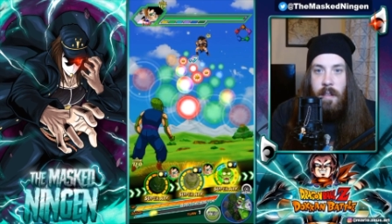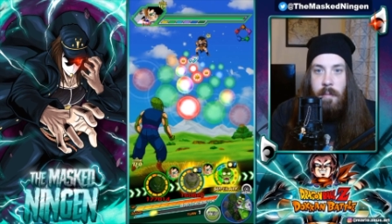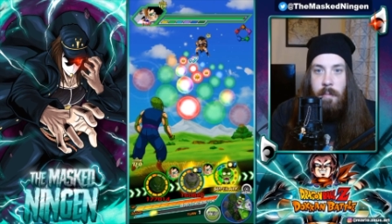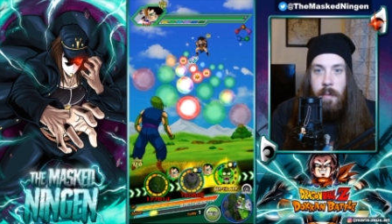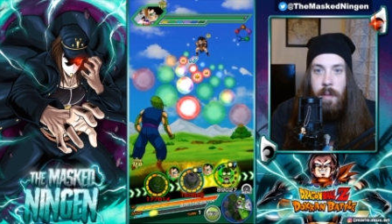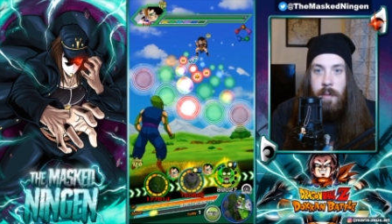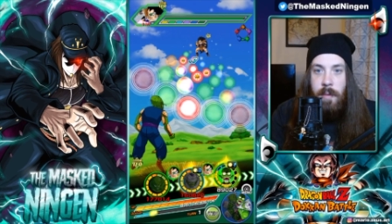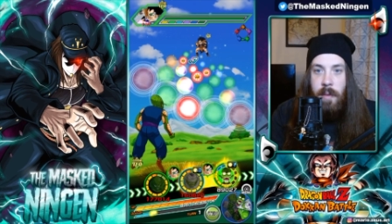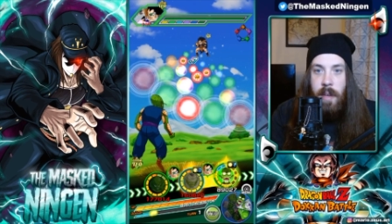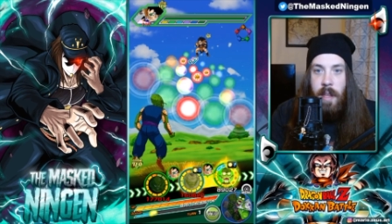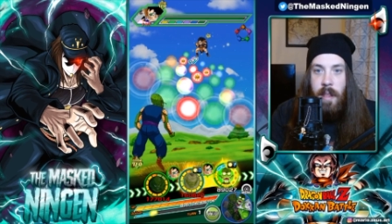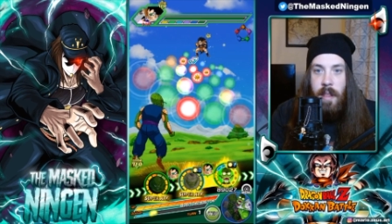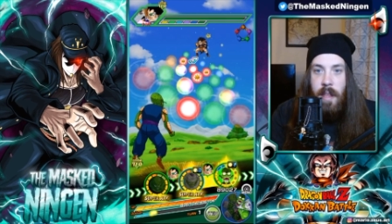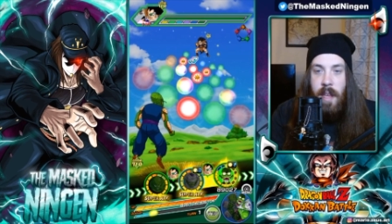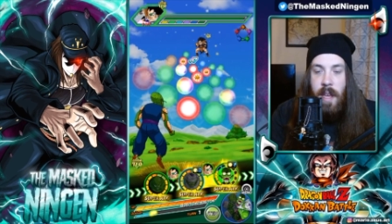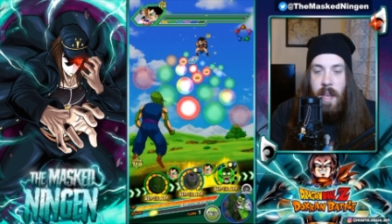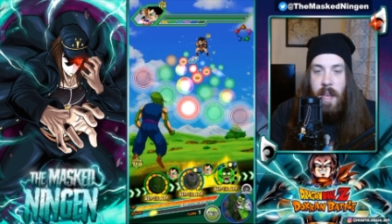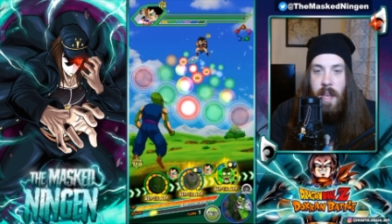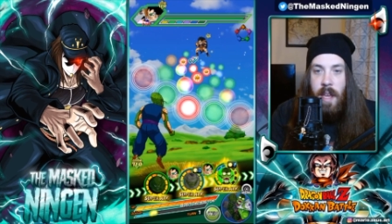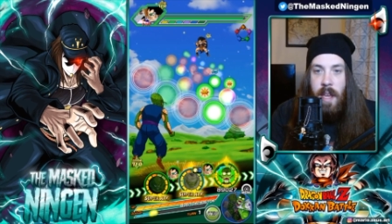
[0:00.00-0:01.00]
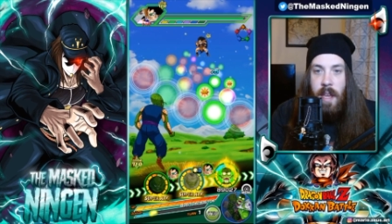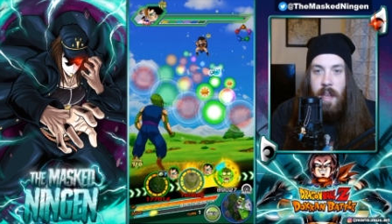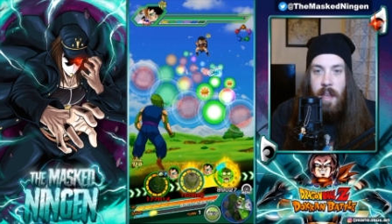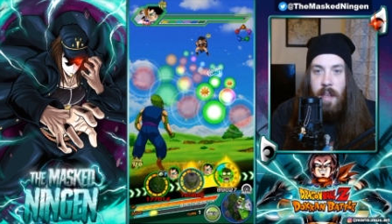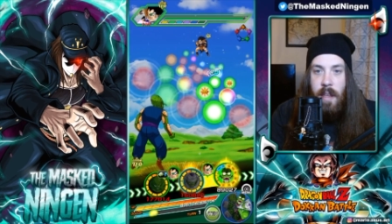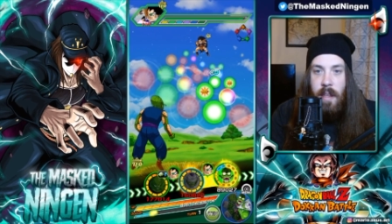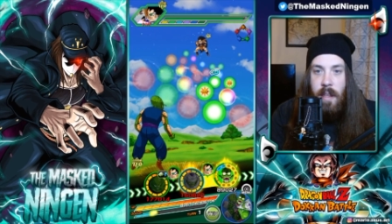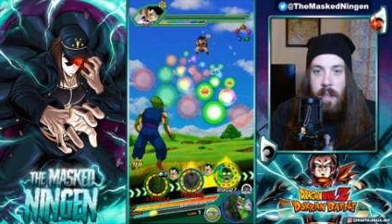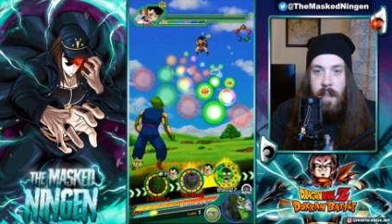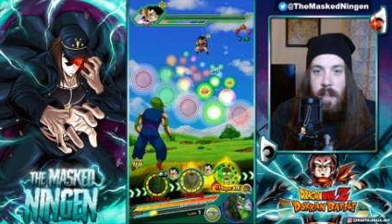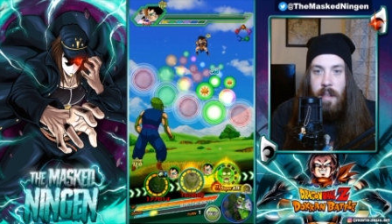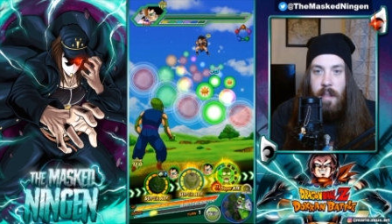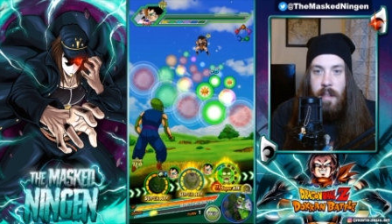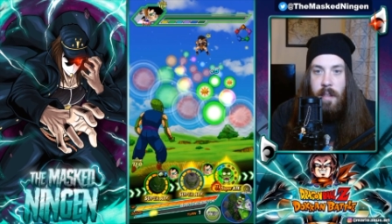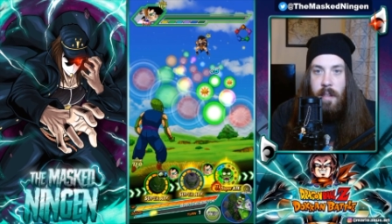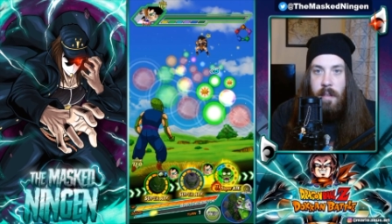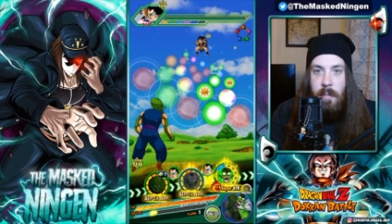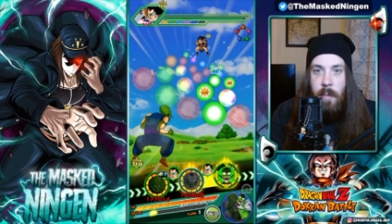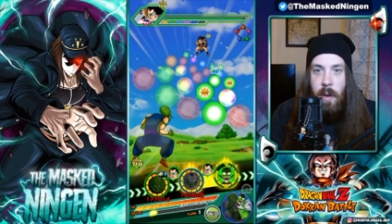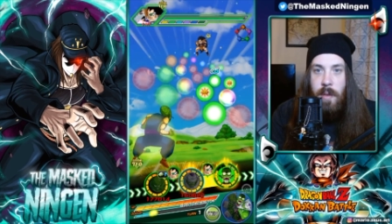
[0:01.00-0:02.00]
might as well get the
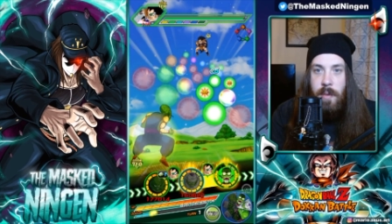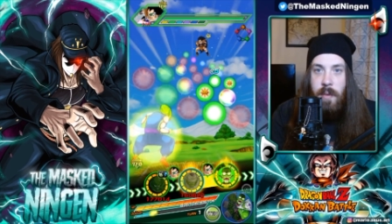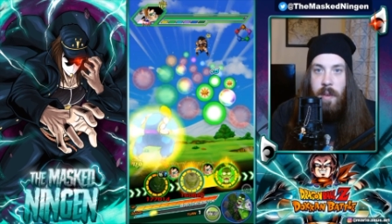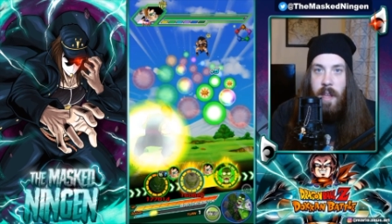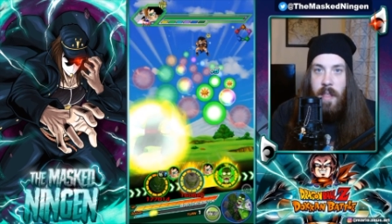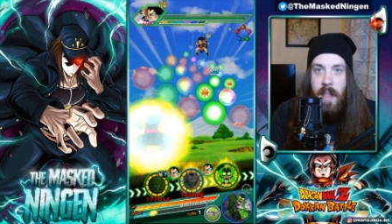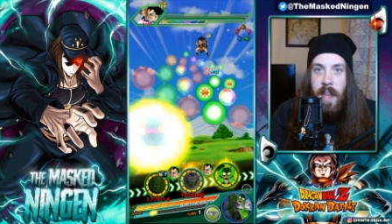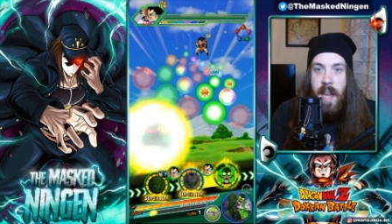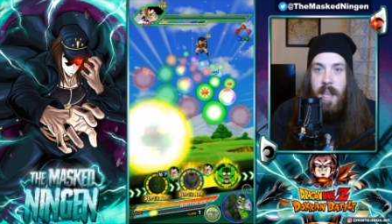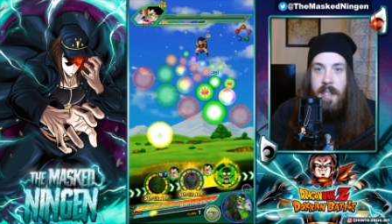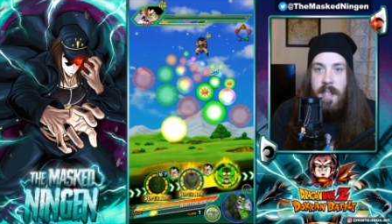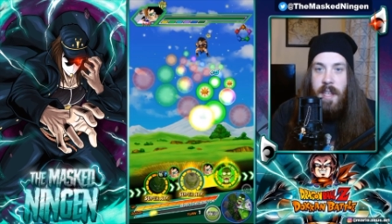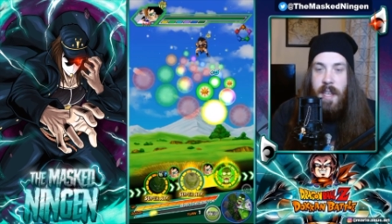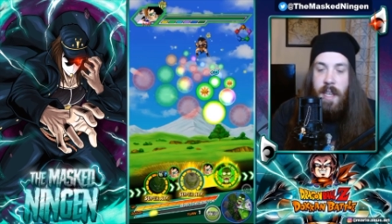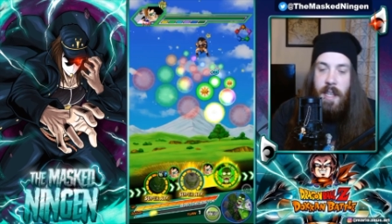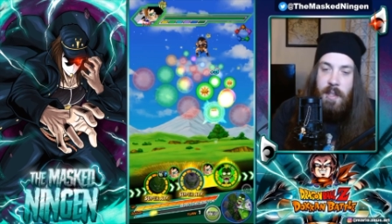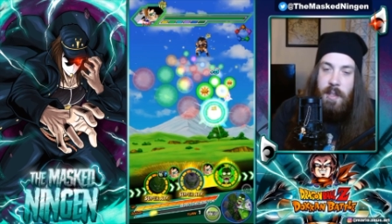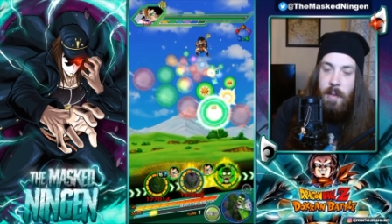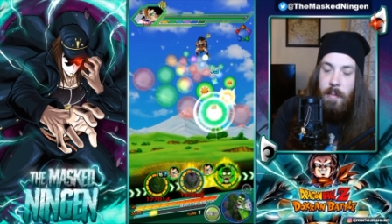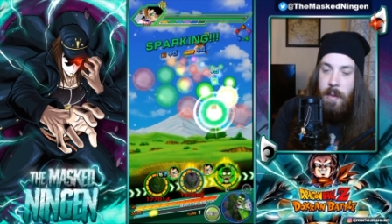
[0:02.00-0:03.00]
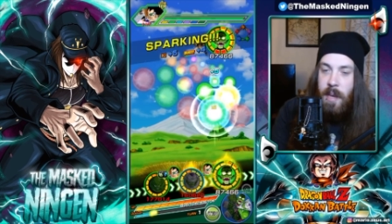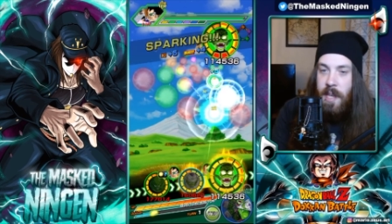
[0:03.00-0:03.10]
might as well get the 18 key super.